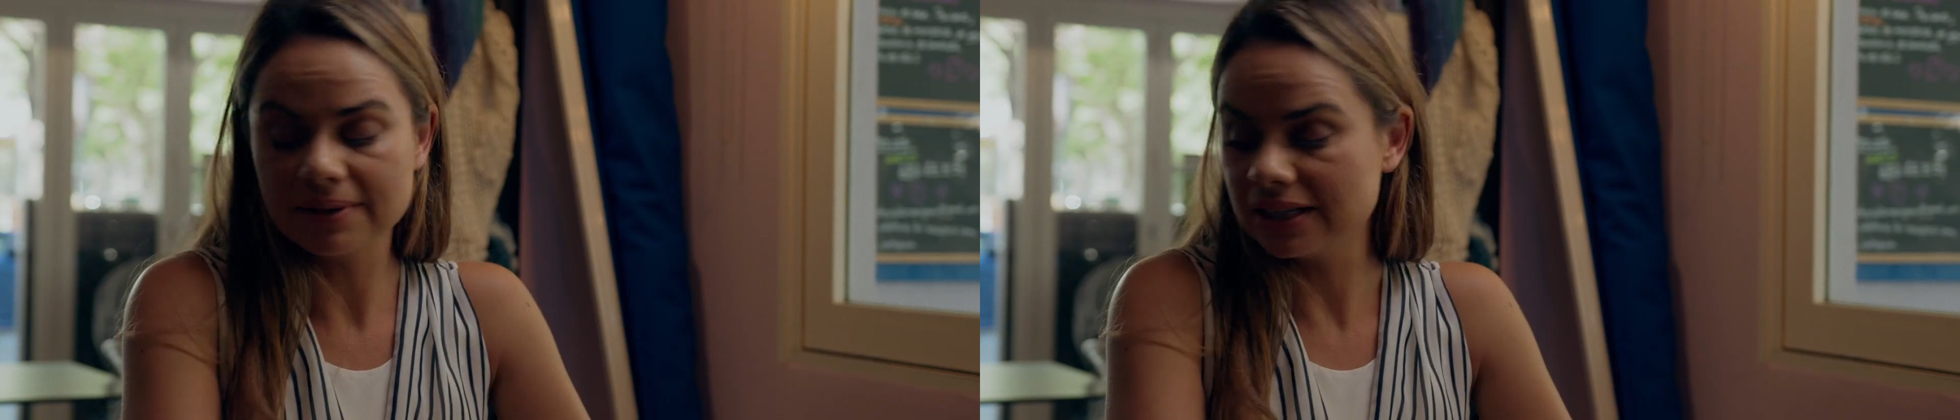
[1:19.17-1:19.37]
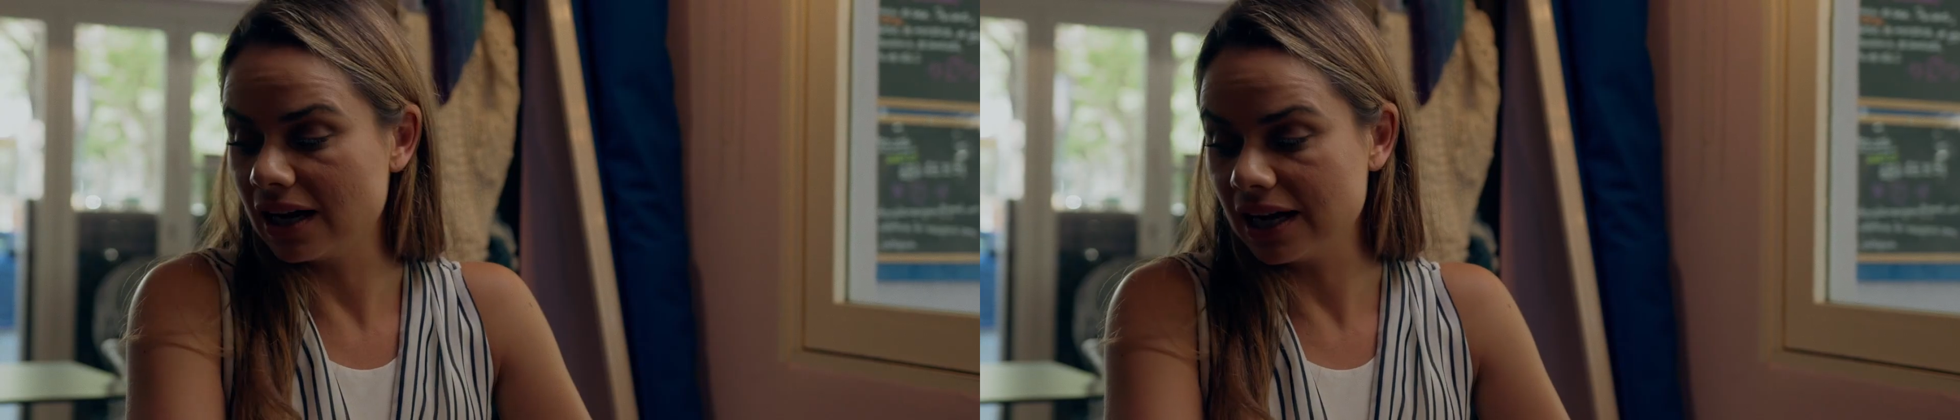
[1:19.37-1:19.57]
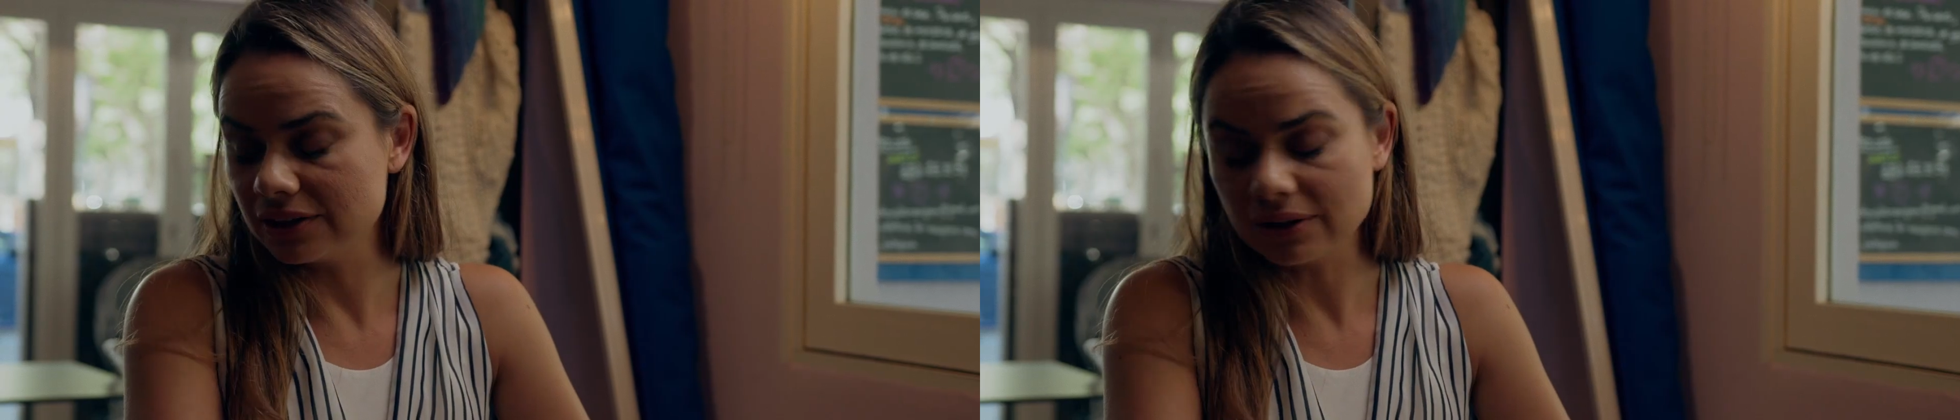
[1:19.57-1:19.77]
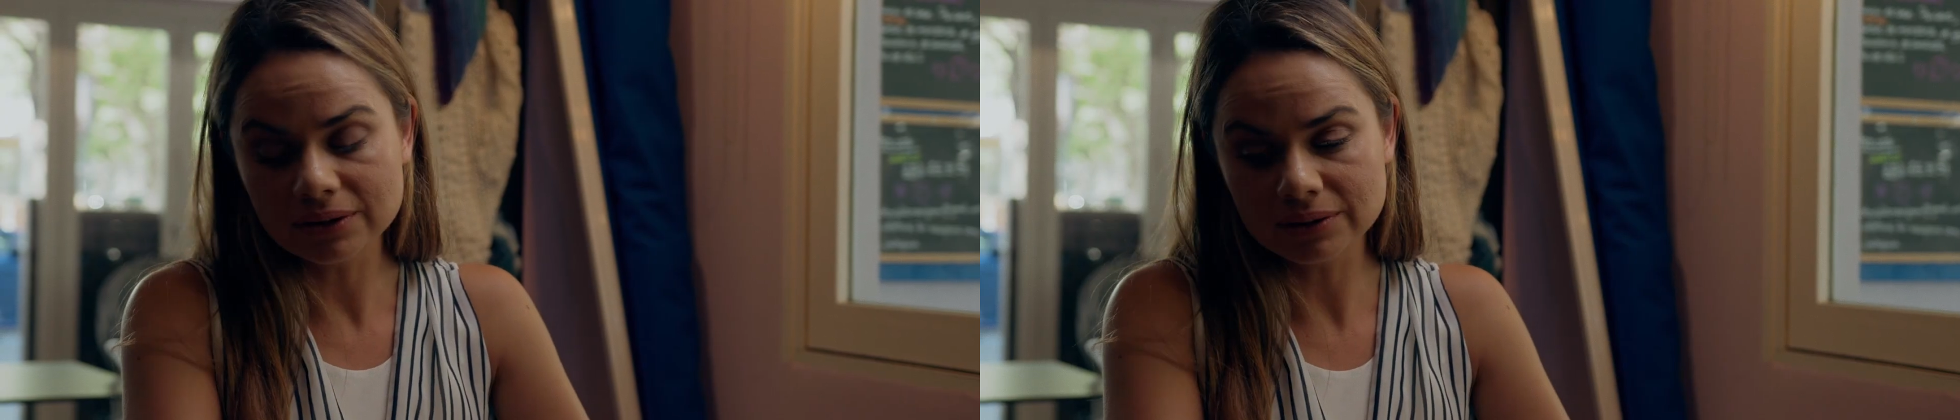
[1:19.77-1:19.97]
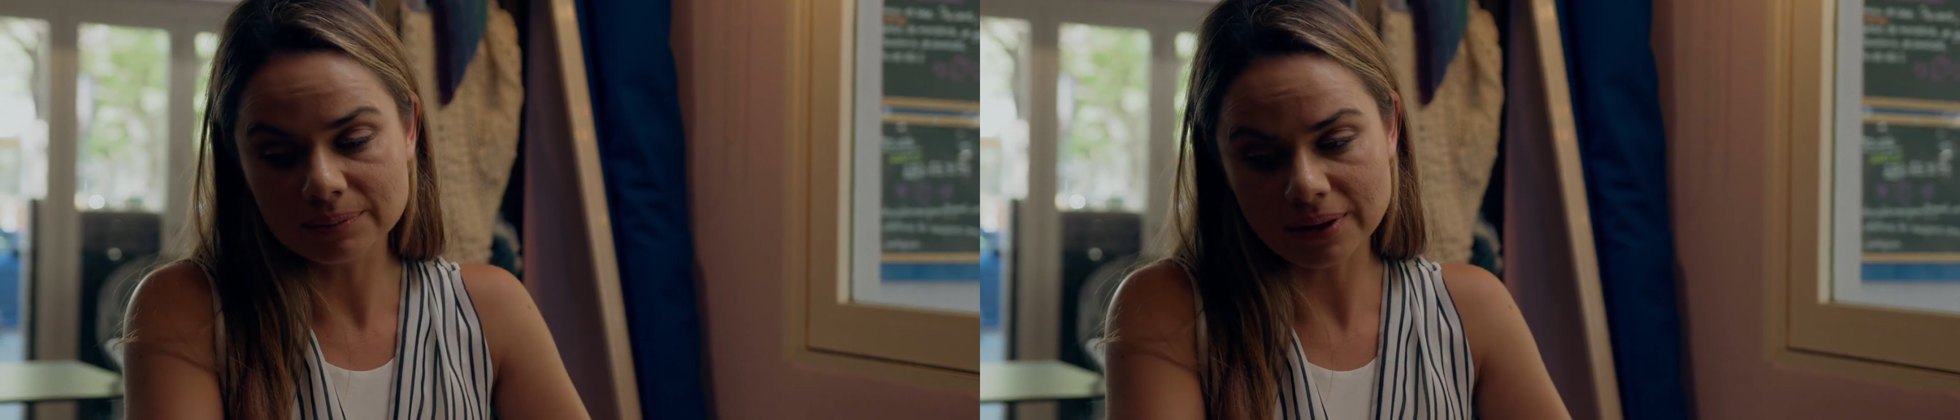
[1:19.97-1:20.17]
mean, I
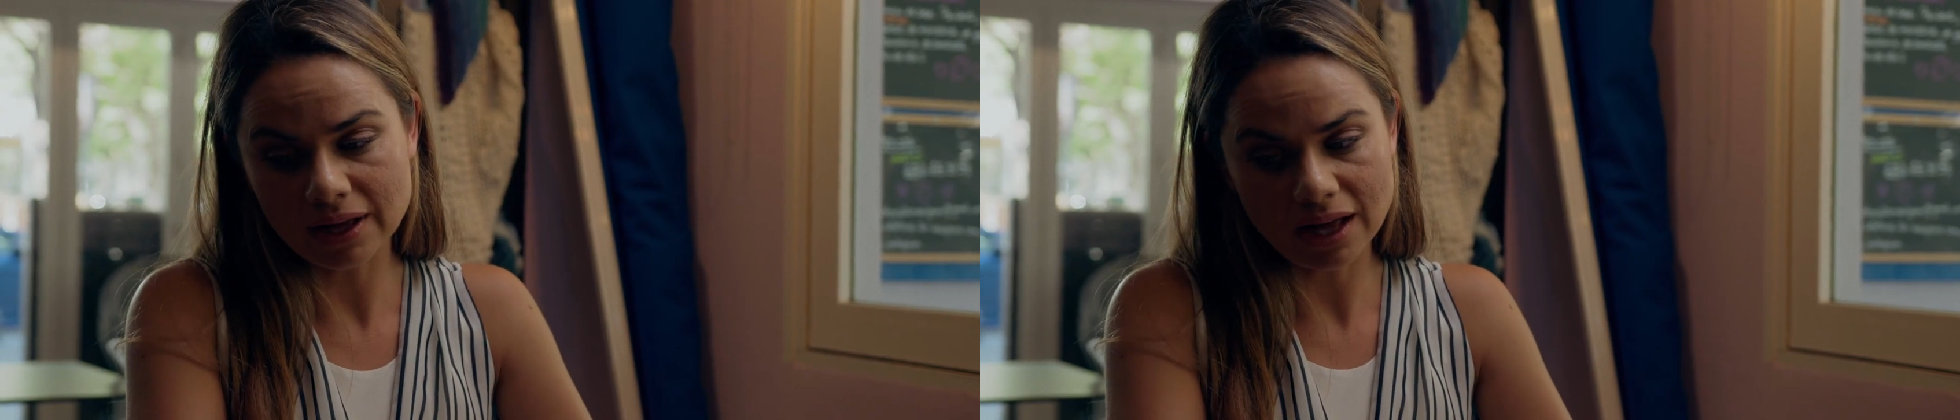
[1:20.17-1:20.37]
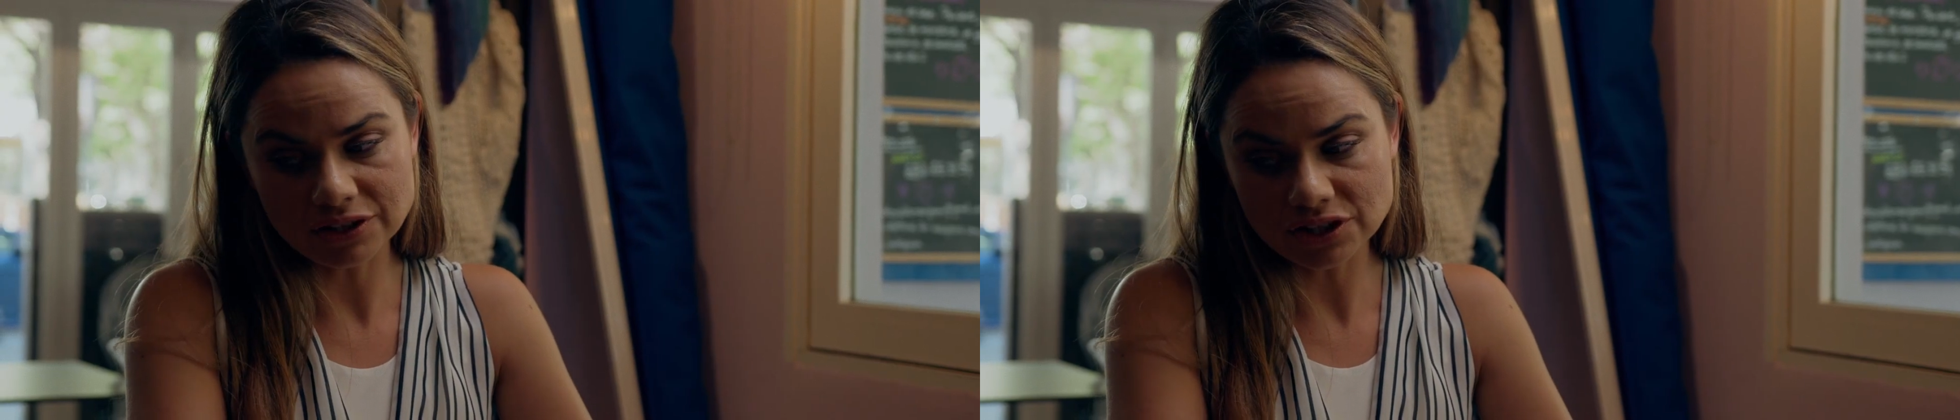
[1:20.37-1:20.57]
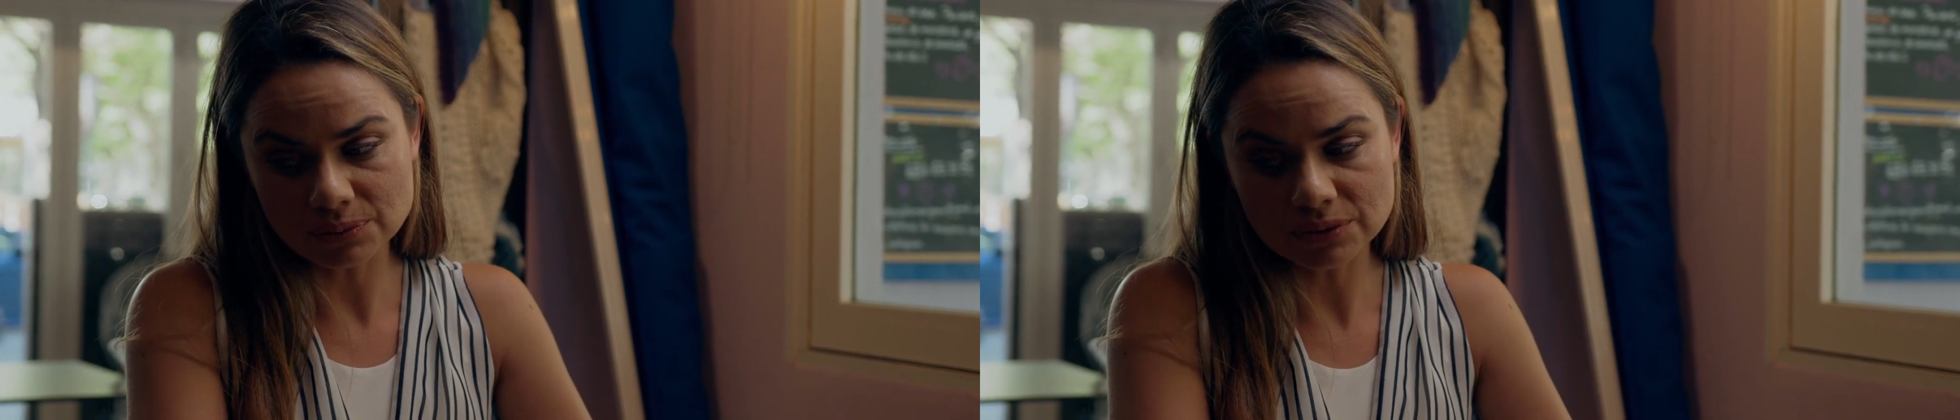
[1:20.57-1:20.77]
know, but I just